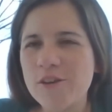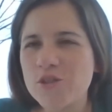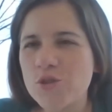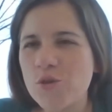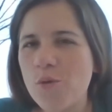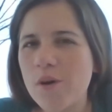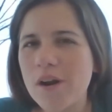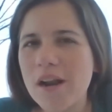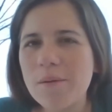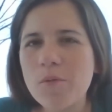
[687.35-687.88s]
So
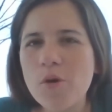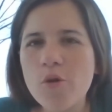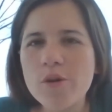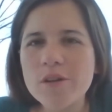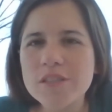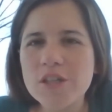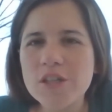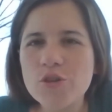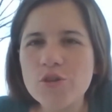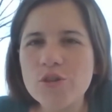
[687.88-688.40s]
what I'm
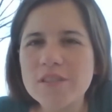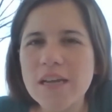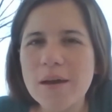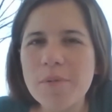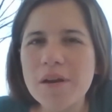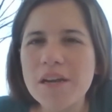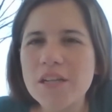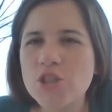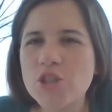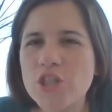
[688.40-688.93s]
going to do is I'm
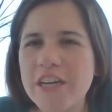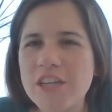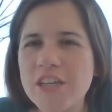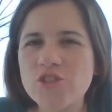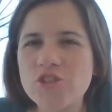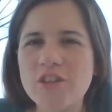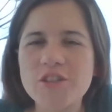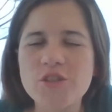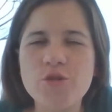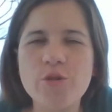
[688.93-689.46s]
going to change
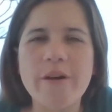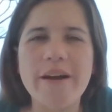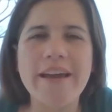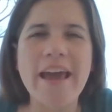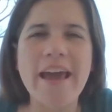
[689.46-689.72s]
this to a